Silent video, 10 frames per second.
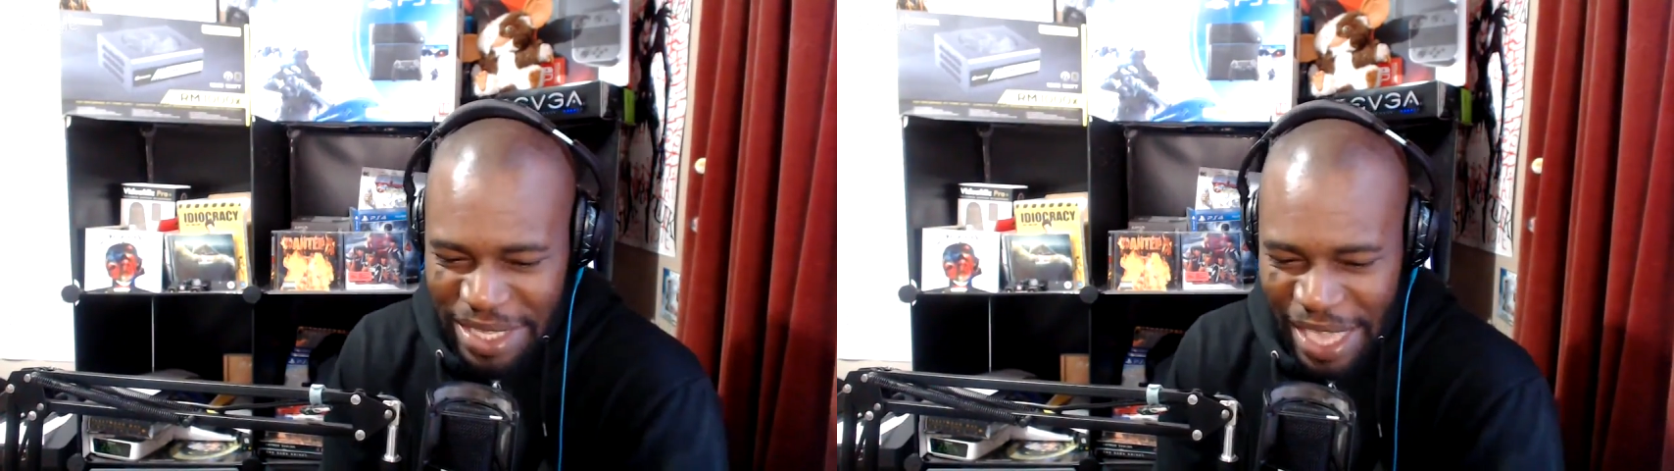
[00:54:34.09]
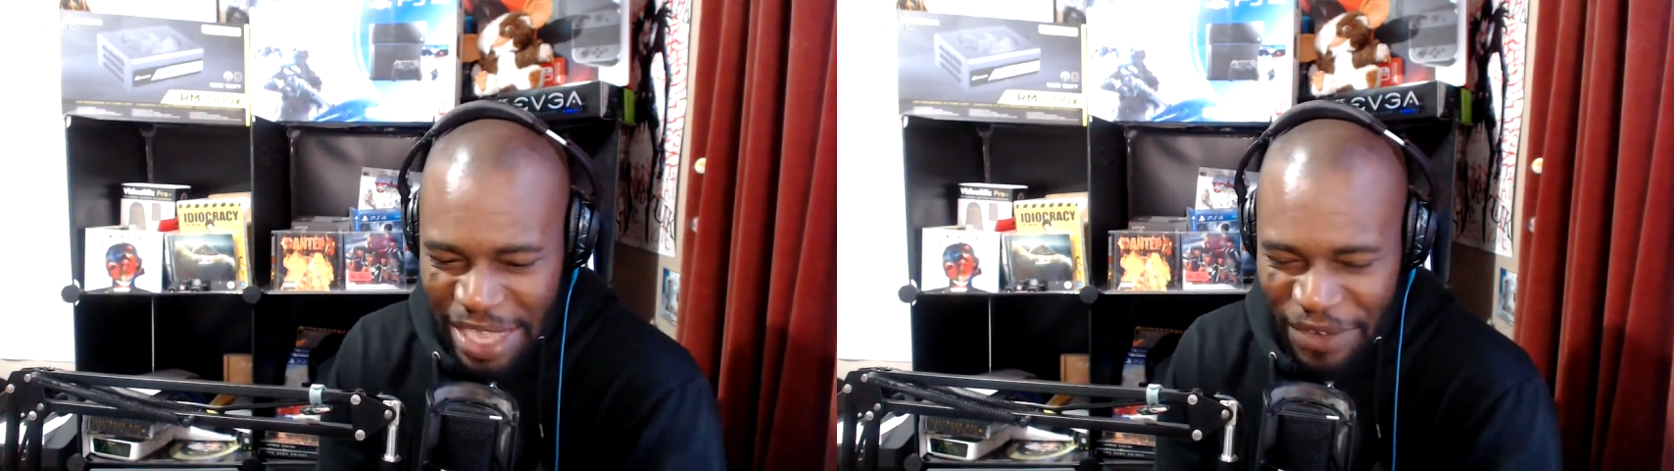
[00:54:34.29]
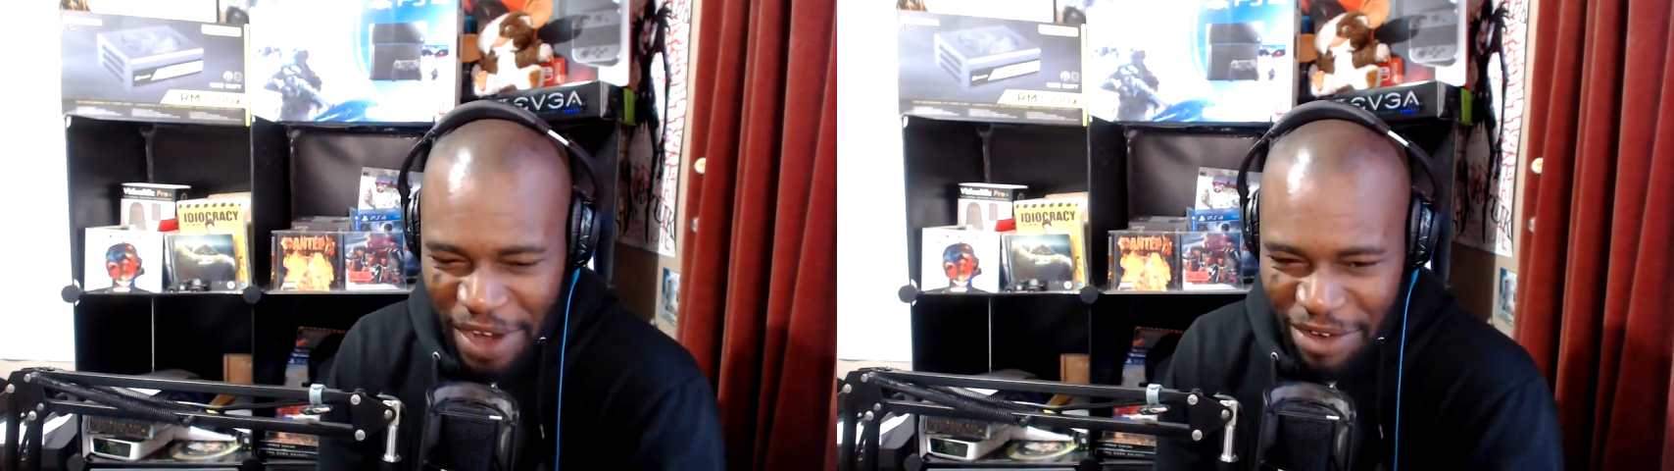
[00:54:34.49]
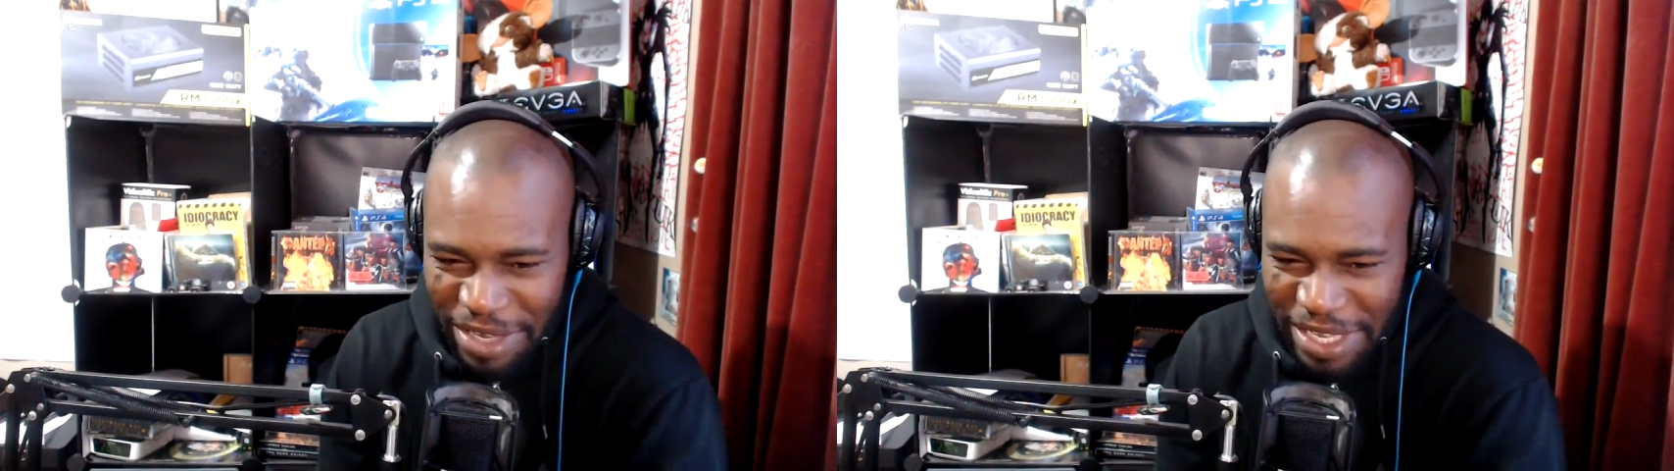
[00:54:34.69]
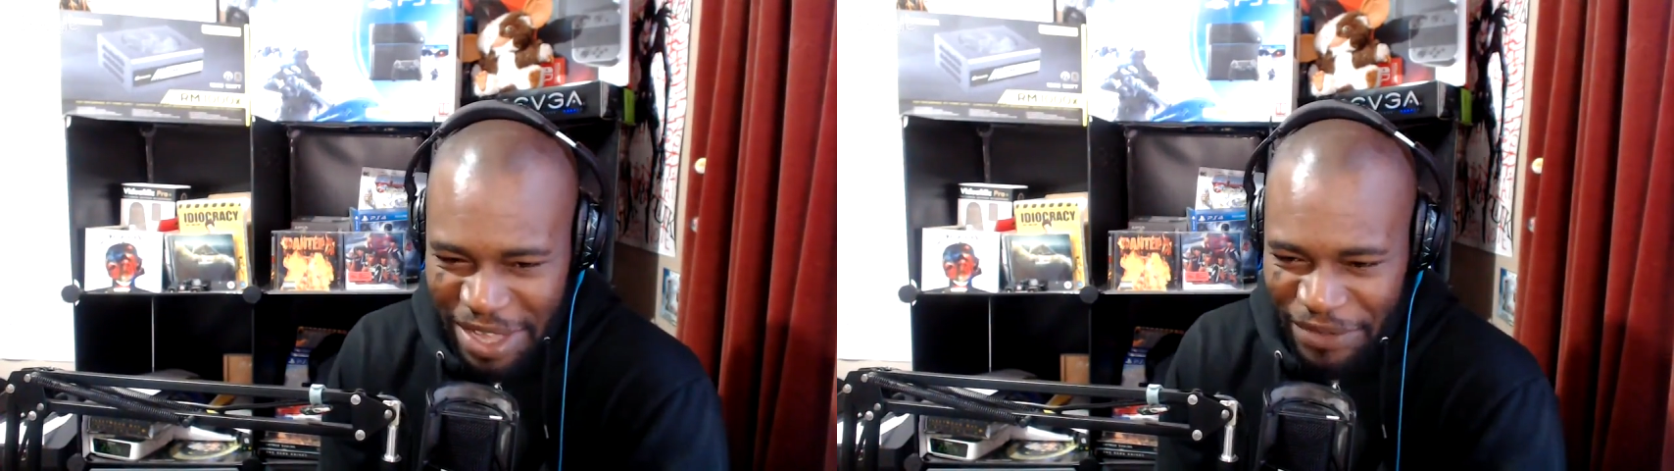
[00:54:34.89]
the AIDS
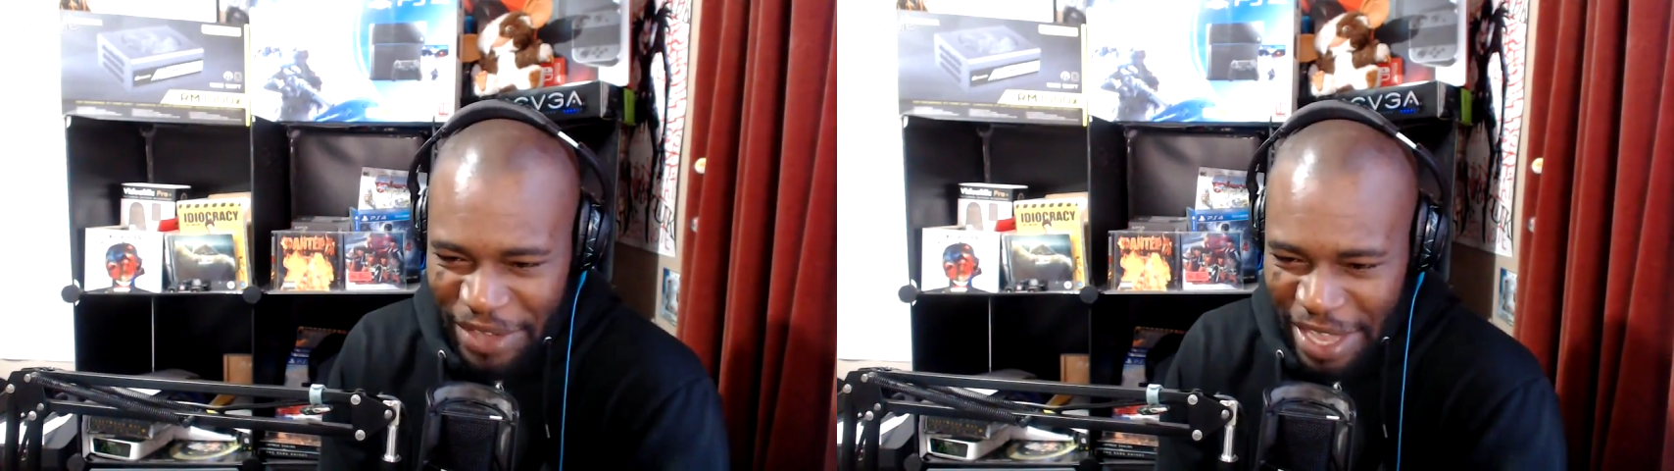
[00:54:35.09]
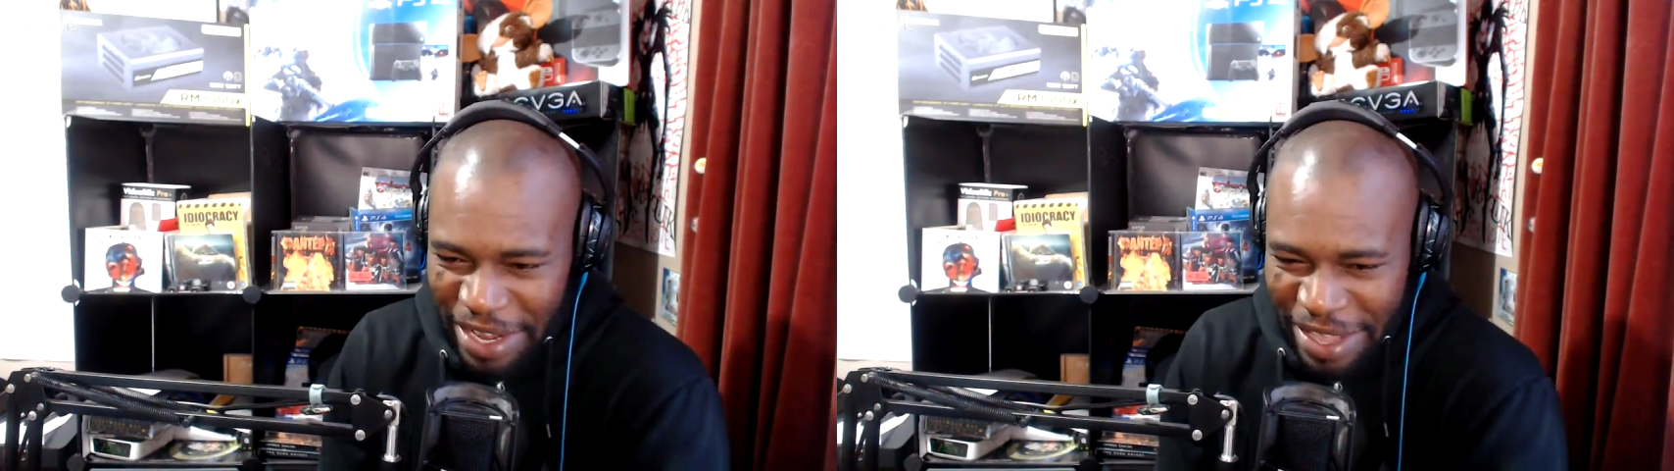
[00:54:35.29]
virus or something, and